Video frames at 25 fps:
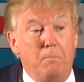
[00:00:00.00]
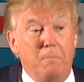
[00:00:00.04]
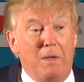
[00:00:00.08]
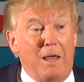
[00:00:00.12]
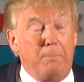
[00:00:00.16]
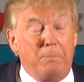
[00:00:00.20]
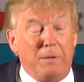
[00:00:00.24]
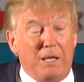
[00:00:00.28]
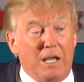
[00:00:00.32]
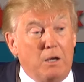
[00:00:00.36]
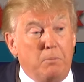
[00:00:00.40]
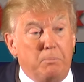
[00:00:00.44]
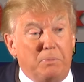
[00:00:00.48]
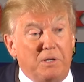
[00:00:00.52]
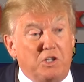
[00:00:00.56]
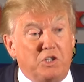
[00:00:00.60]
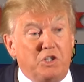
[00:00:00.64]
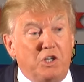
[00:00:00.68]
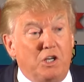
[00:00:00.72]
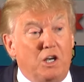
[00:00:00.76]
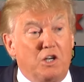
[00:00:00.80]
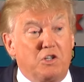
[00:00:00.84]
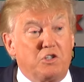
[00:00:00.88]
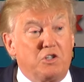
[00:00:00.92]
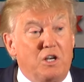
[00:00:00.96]
Maybe
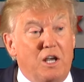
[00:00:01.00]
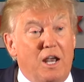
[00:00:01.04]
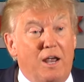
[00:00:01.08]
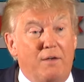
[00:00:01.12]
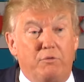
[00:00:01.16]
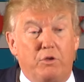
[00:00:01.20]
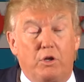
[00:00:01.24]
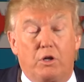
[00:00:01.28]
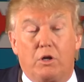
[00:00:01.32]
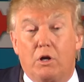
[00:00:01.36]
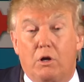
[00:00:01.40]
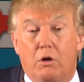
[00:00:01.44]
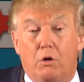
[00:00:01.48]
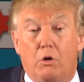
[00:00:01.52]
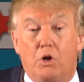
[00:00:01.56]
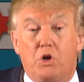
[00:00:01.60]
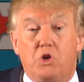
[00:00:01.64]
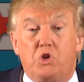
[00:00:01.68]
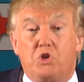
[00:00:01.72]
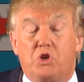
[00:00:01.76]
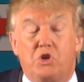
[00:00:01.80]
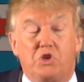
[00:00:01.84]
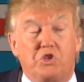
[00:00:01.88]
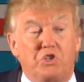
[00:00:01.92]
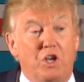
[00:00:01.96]
NBC doesn't have the
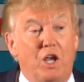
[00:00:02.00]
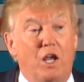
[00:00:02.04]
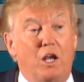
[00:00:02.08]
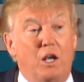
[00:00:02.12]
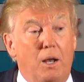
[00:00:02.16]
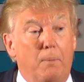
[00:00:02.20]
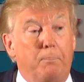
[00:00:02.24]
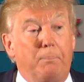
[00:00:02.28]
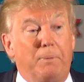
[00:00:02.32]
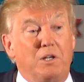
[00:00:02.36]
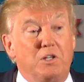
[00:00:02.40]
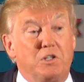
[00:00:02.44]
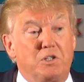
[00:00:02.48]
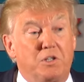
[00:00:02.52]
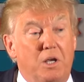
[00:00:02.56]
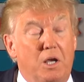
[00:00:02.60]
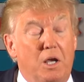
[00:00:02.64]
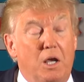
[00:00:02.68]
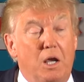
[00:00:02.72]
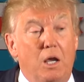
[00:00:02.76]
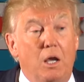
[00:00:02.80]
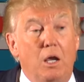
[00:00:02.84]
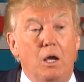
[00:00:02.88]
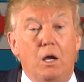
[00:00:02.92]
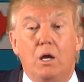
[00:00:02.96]
courage to stand up and
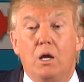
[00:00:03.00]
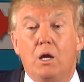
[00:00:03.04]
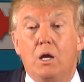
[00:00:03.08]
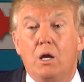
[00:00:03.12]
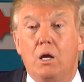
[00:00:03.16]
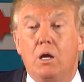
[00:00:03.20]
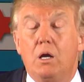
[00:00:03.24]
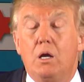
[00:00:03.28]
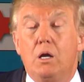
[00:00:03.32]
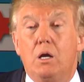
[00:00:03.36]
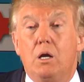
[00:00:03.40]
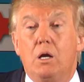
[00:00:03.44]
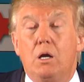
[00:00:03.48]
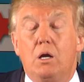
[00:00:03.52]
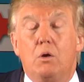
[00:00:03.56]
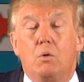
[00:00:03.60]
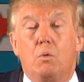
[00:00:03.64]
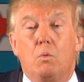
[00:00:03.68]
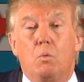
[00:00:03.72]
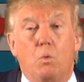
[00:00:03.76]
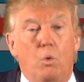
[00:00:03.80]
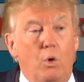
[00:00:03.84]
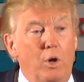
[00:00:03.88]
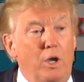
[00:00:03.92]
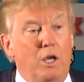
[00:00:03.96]
say,
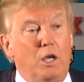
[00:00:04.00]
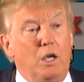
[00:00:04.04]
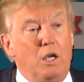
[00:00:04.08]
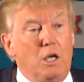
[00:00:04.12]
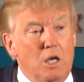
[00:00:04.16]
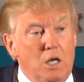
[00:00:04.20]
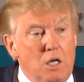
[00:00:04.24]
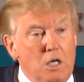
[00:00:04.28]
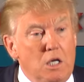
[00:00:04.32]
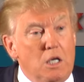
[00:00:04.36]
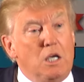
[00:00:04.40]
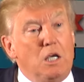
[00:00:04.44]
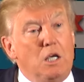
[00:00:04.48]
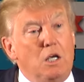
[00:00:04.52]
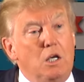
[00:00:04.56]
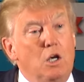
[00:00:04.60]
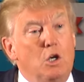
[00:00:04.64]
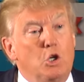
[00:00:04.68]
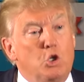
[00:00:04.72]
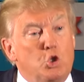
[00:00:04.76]
we need